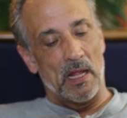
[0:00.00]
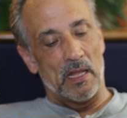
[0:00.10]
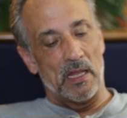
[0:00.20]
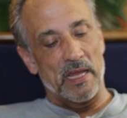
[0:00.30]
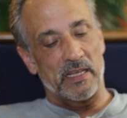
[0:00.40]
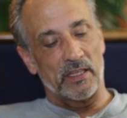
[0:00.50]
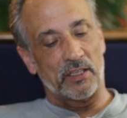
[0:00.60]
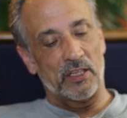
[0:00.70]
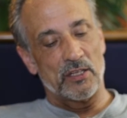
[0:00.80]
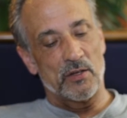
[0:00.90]
like a
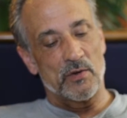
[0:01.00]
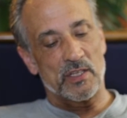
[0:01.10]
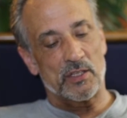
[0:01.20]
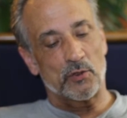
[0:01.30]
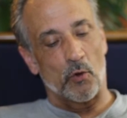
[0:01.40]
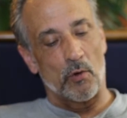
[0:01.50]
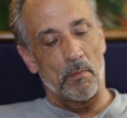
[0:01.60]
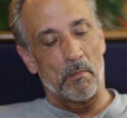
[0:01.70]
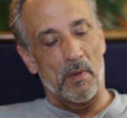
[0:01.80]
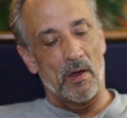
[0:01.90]
thunderous
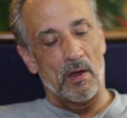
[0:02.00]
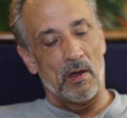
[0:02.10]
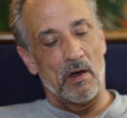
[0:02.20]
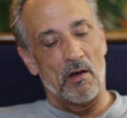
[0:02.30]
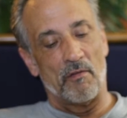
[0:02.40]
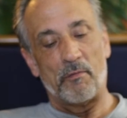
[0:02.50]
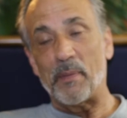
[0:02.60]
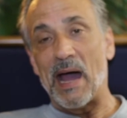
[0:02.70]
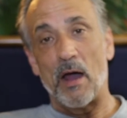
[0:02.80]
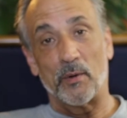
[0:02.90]
storm of
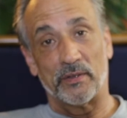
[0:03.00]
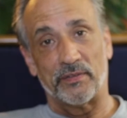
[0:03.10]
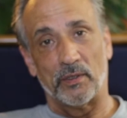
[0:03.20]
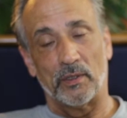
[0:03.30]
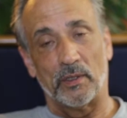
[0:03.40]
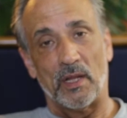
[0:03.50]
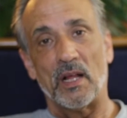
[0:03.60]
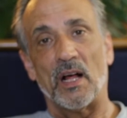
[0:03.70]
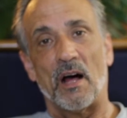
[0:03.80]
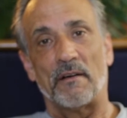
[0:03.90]
powerful
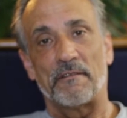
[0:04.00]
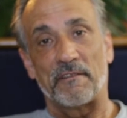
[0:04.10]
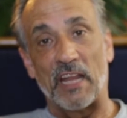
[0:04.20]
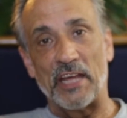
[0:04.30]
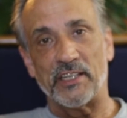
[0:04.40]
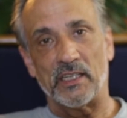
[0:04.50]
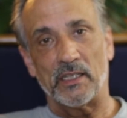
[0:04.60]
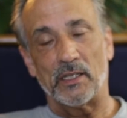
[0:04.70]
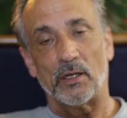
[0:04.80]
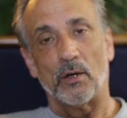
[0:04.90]

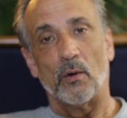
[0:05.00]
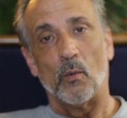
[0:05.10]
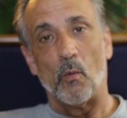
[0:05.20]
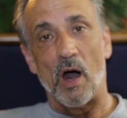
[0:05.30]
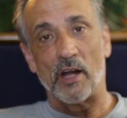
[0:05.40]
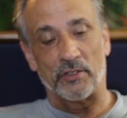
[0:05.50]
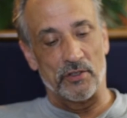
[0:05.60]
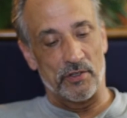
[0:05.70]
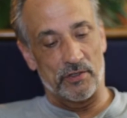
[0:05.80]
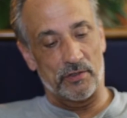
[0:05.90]
flooding
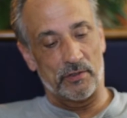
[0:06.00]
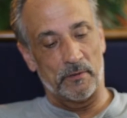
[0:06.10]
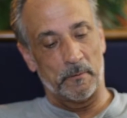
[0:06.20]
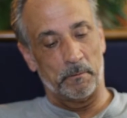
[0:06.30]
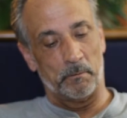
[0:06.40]
waters.